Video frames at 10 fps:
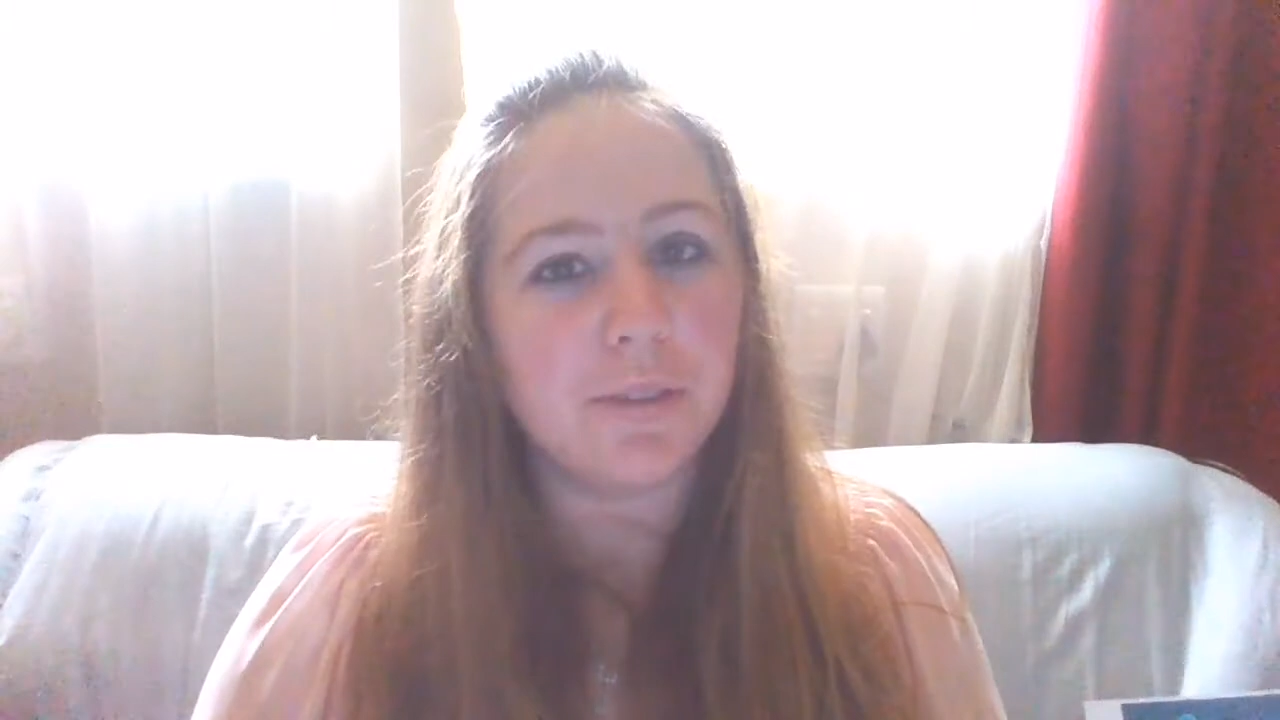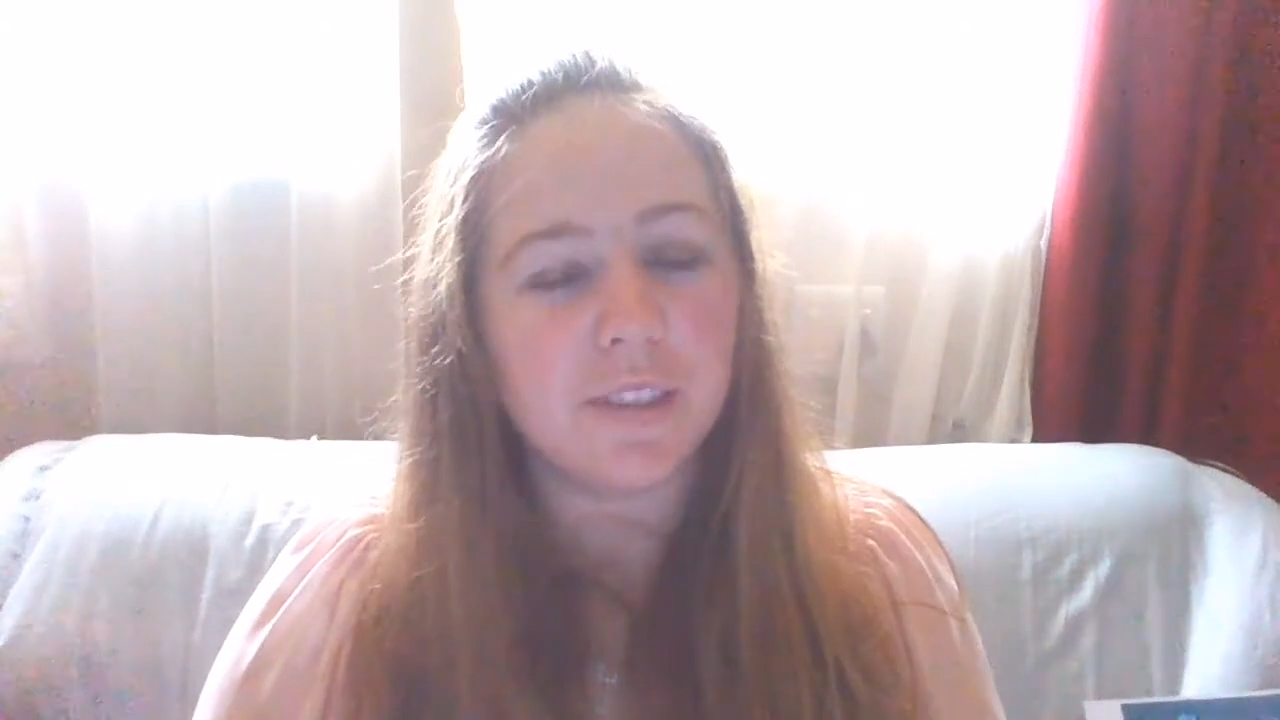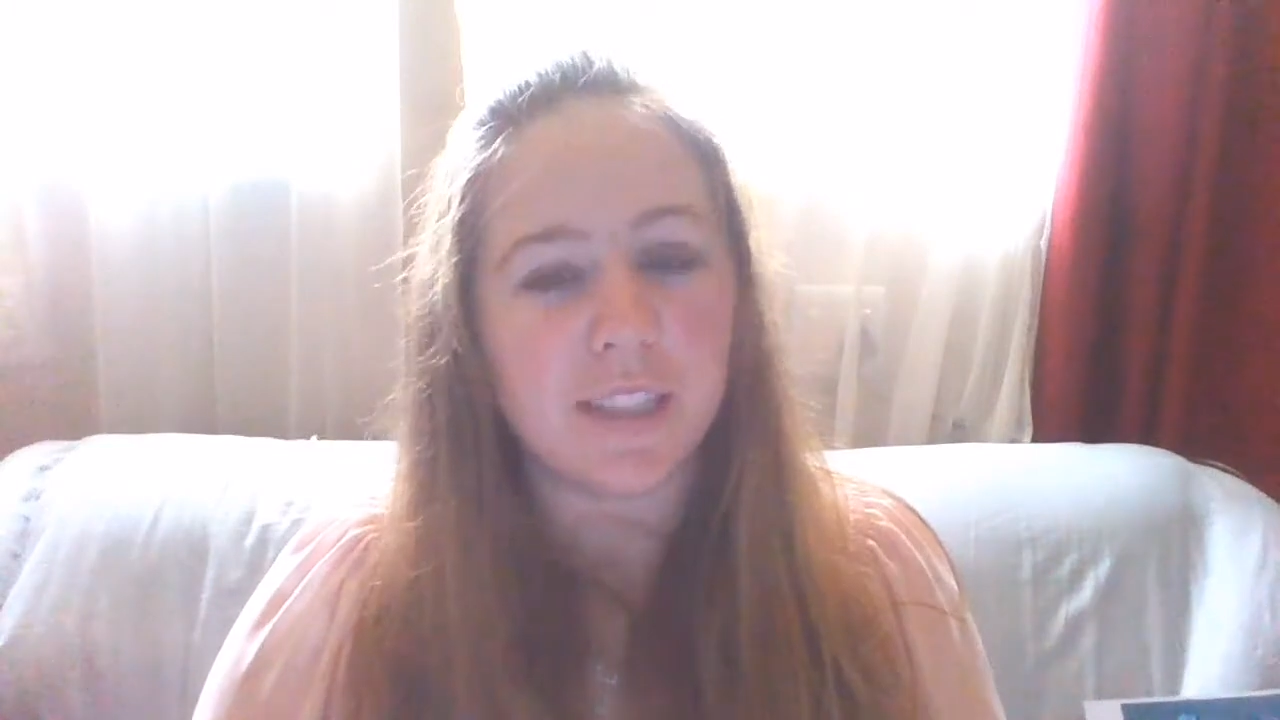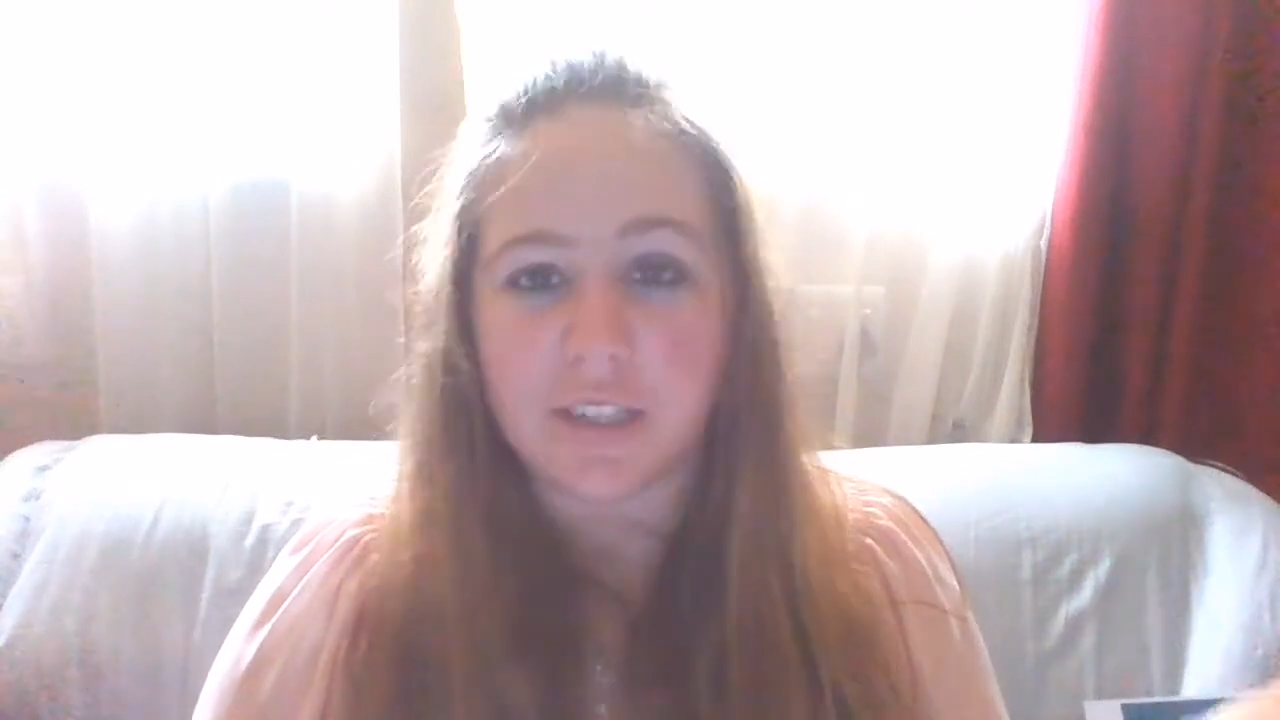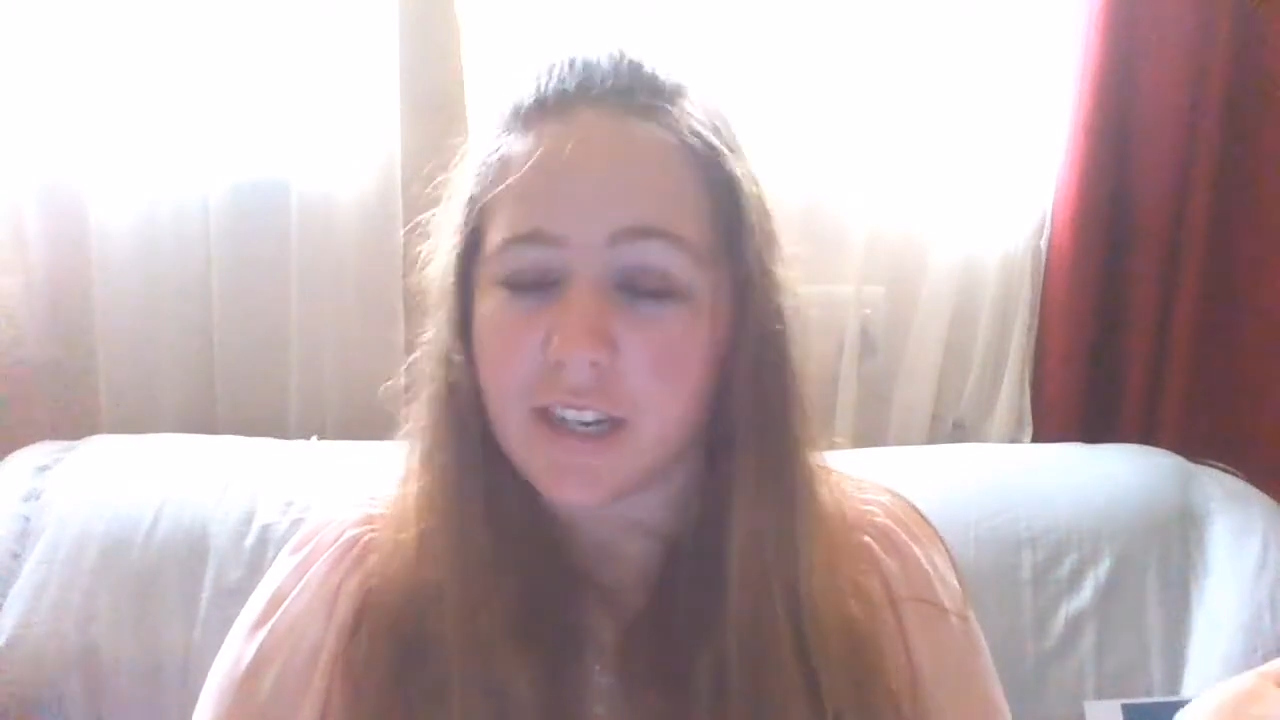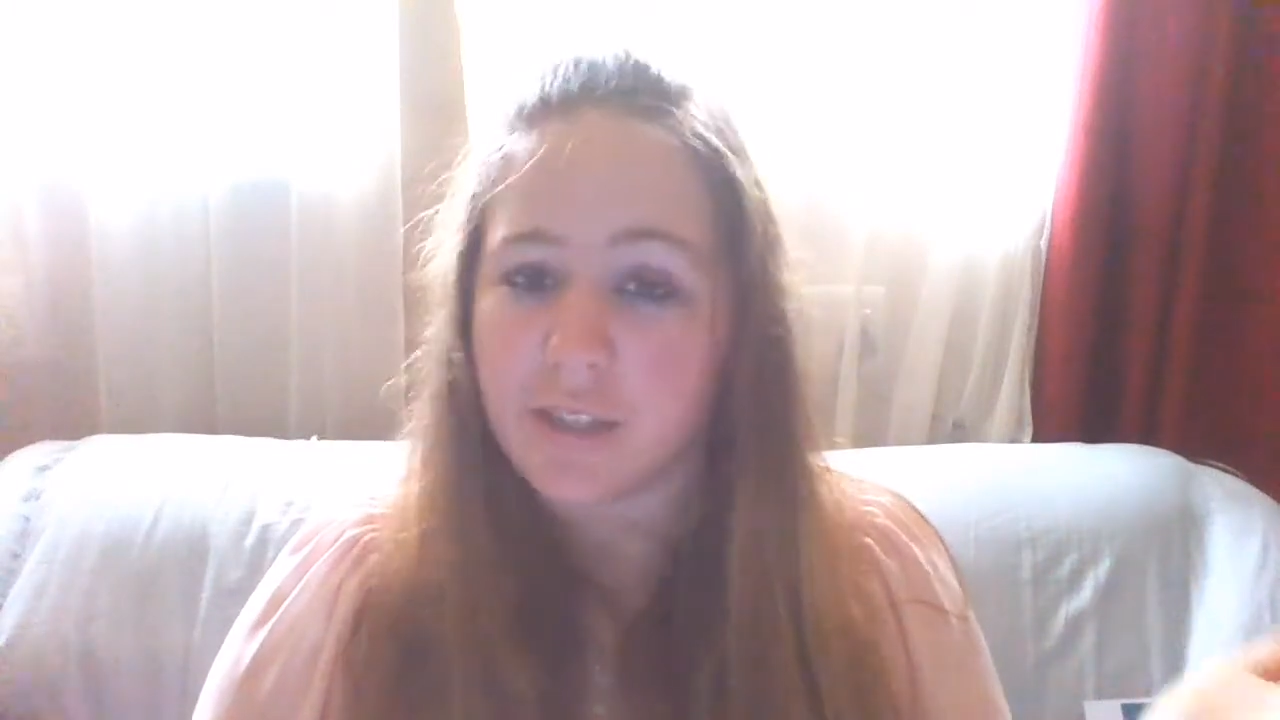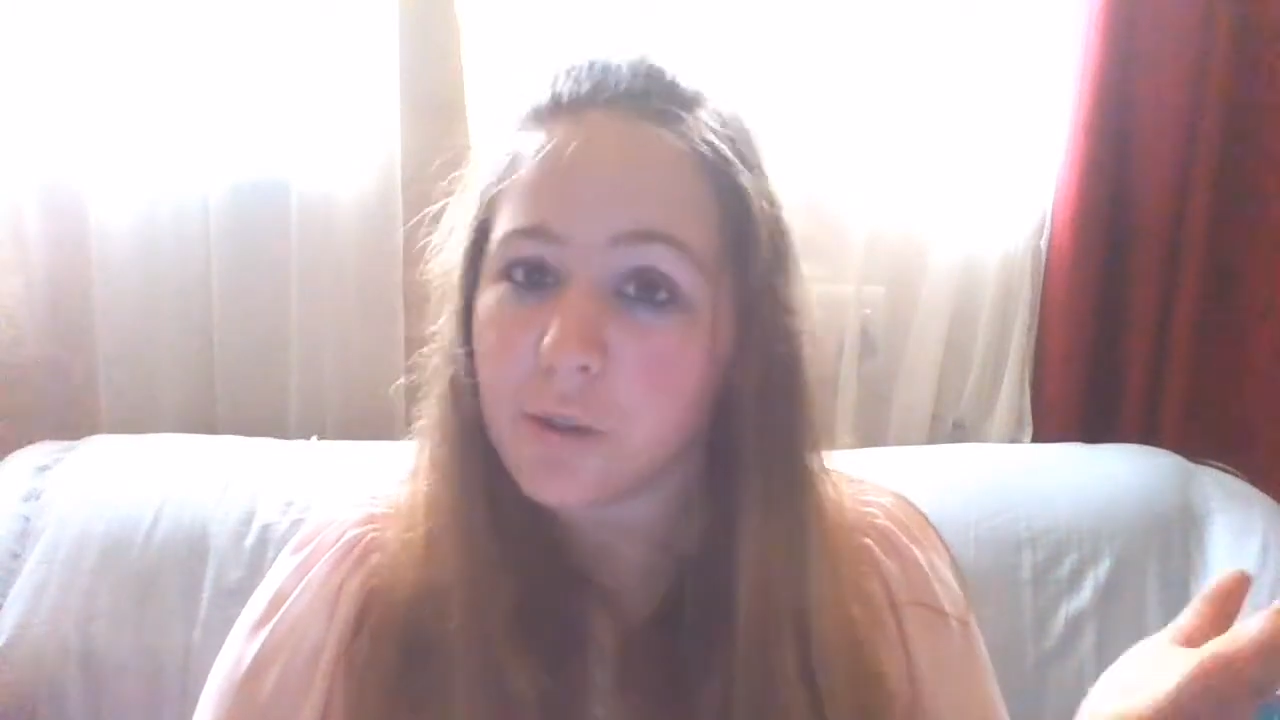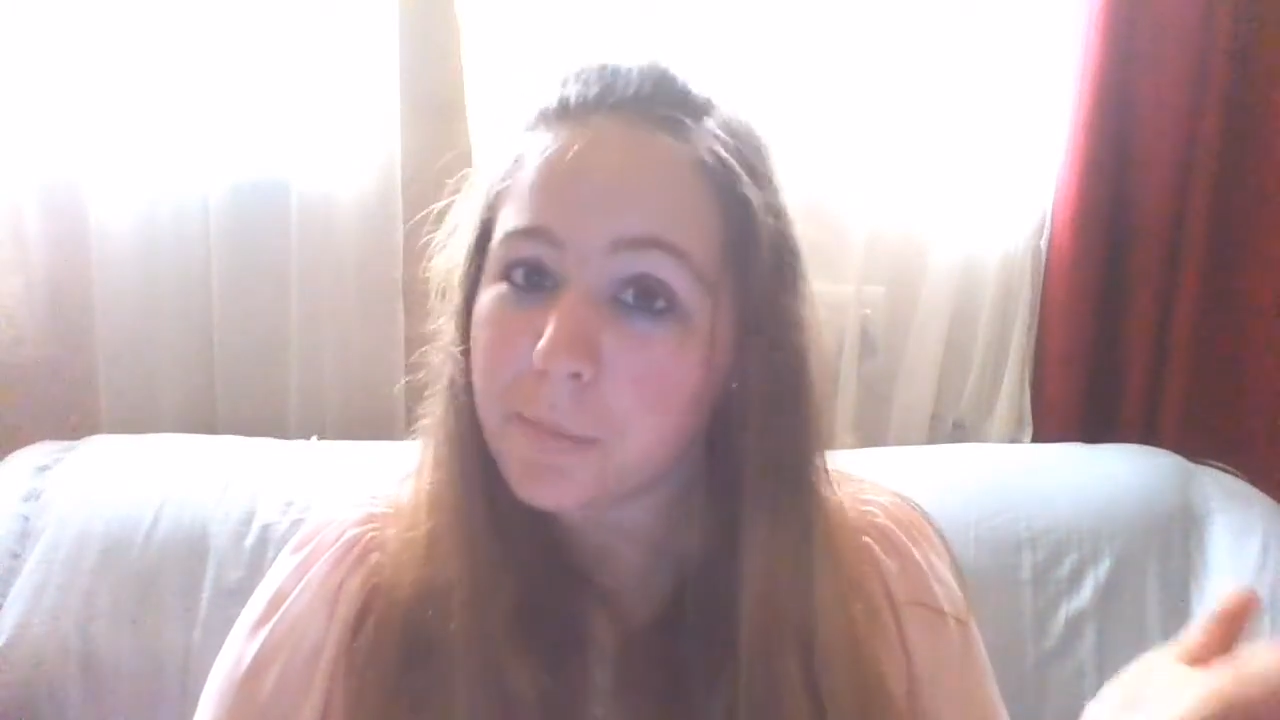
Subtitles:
such as your